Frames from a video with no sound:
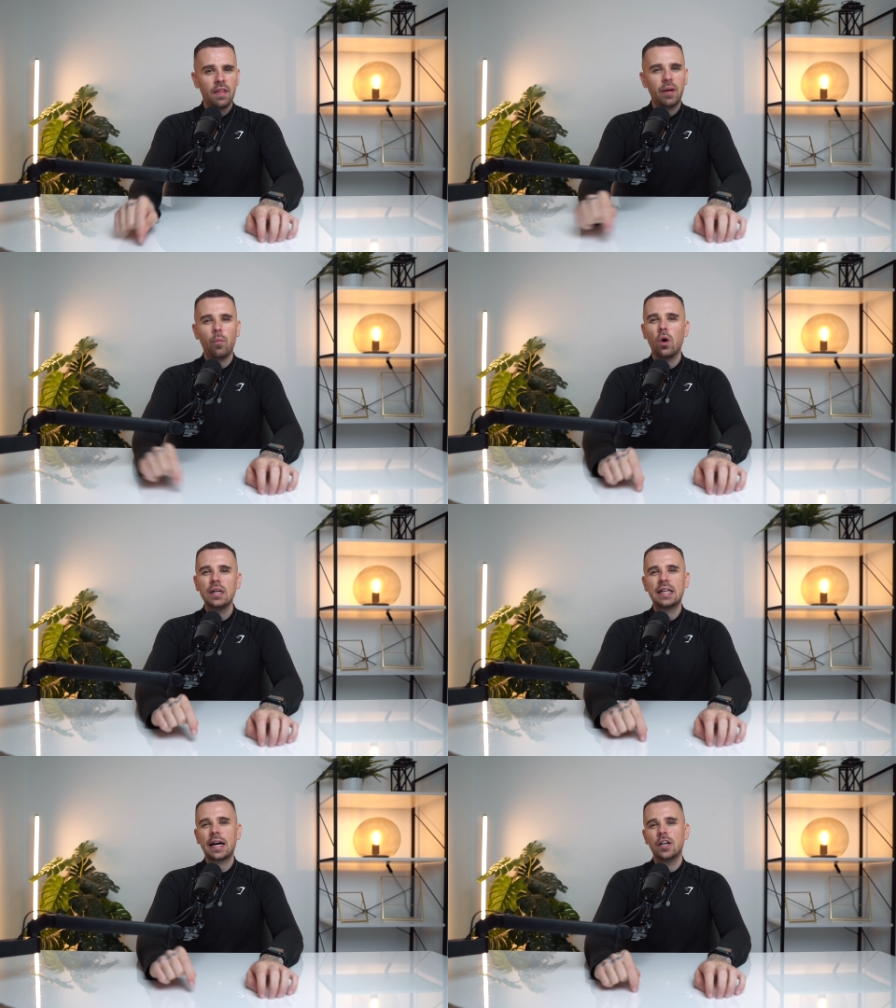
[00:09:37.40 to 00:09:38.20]
then what
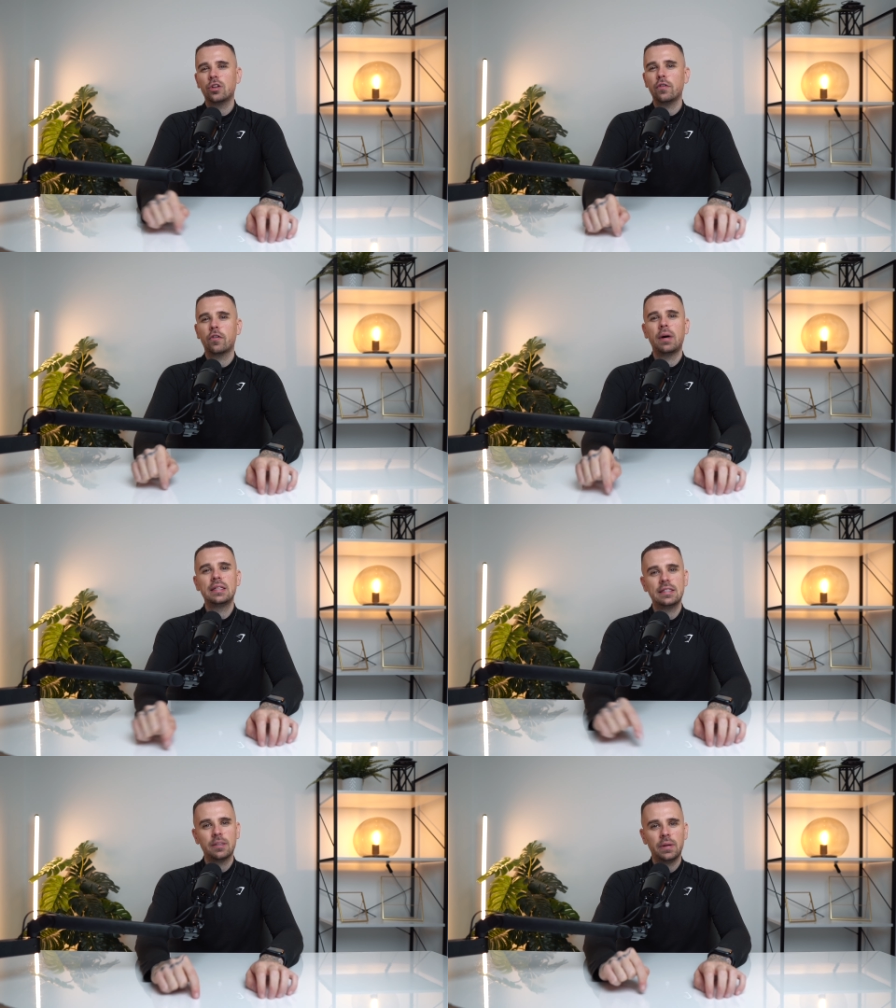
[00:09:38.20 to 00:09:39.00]
is that going to do for my
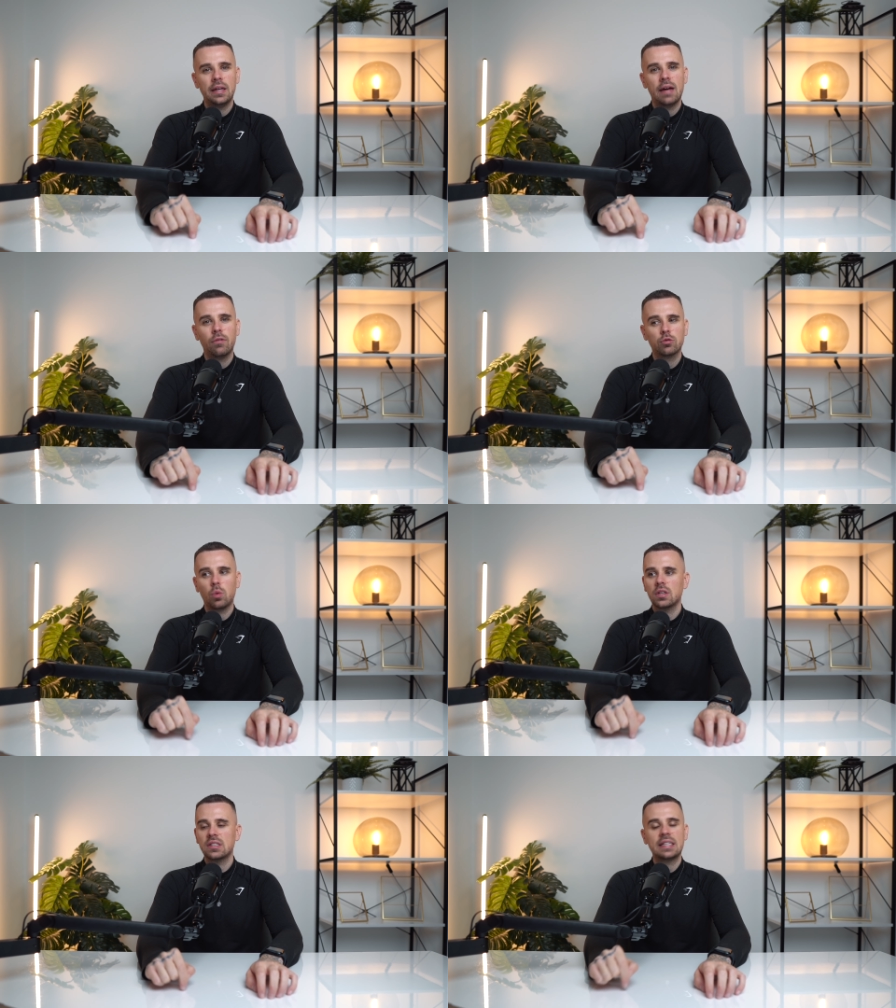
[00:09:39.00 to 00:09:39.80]
discipline levels?
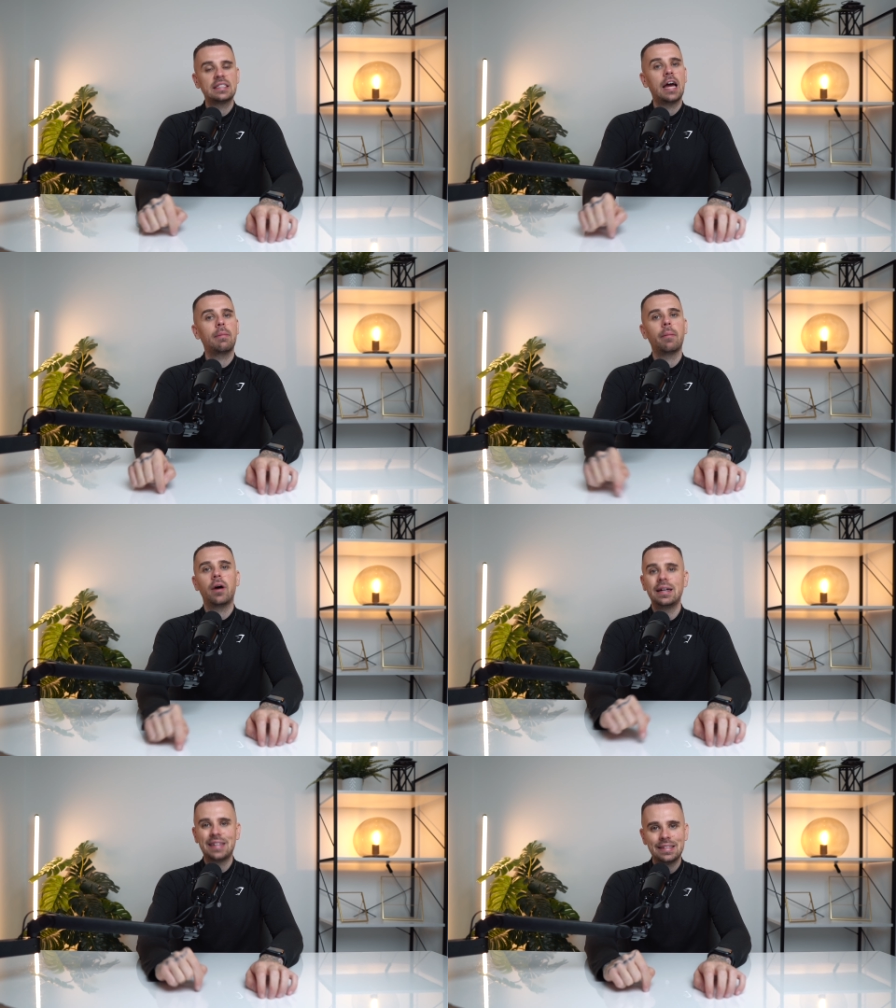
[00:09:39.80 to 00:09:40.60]
What does that say about
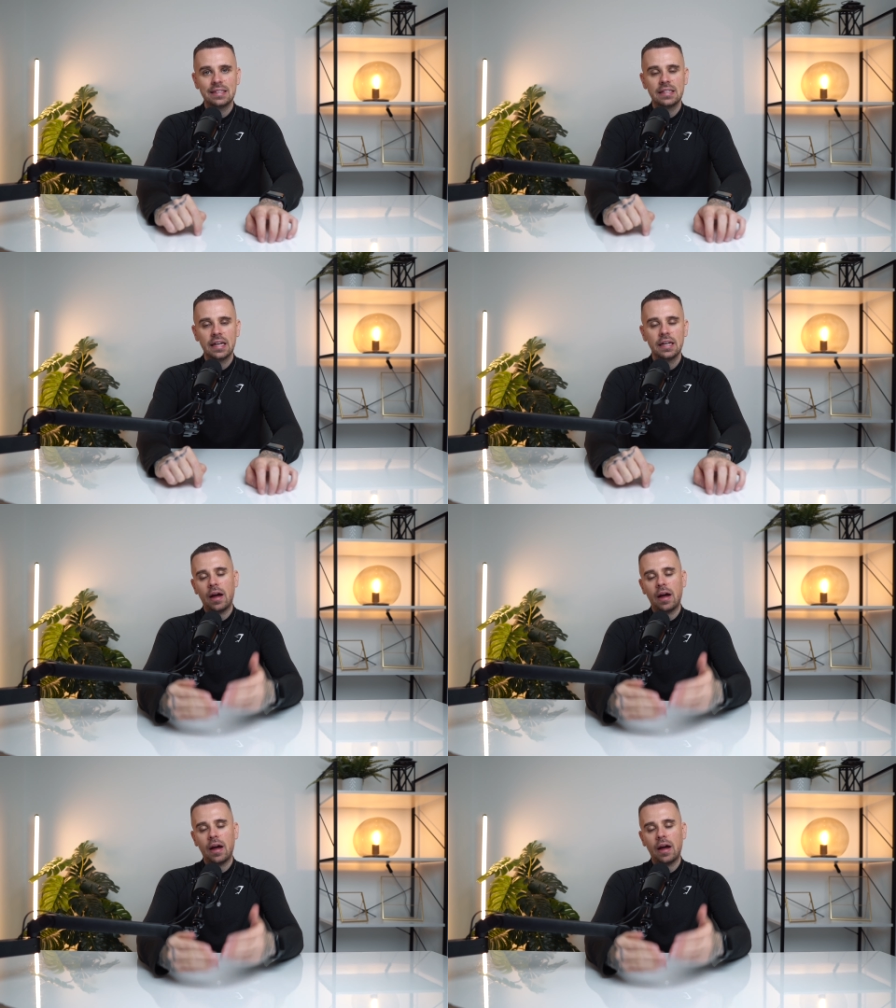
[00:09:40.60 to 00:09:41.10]
my identity?